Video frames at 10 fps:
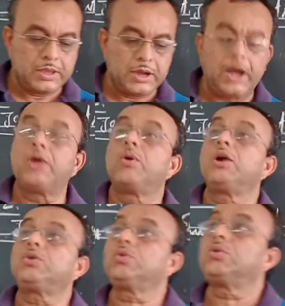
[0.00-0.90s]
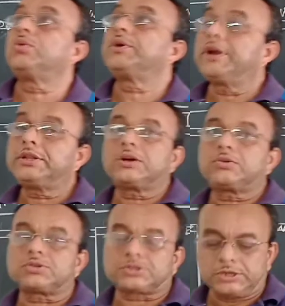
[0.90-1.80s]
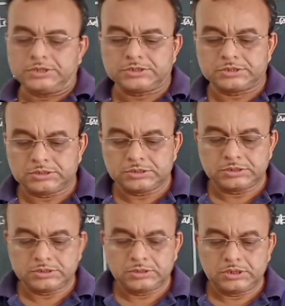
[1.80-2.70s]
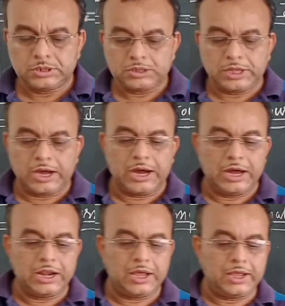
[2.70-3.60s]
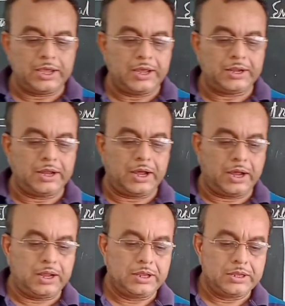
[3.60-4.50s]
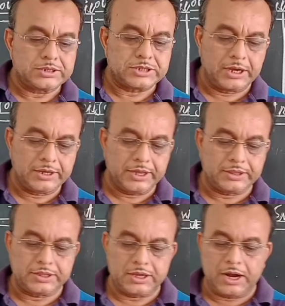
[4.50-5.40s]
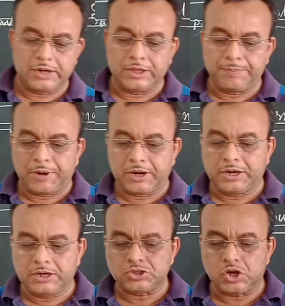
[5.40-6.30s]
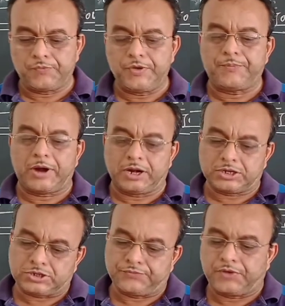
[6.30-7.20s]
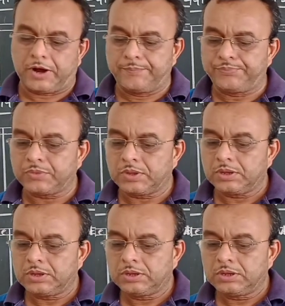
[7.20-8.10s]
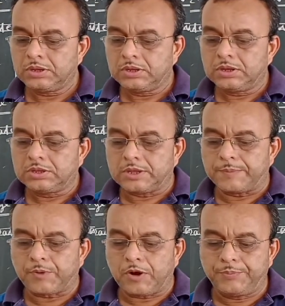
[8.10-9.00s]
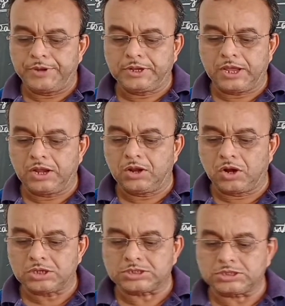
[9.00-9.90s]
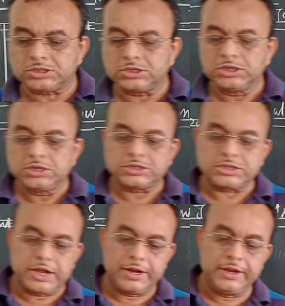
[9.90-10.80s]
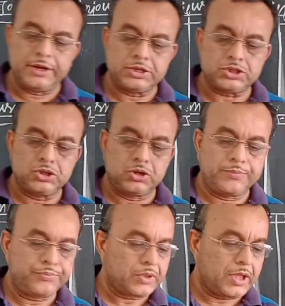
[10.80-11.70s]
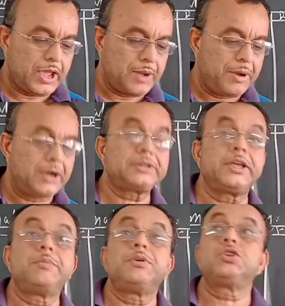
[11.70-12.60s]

I want to read the questions. The Alay and Sanket are the partners of a partnership firm. The profit and loss sharing ratio among them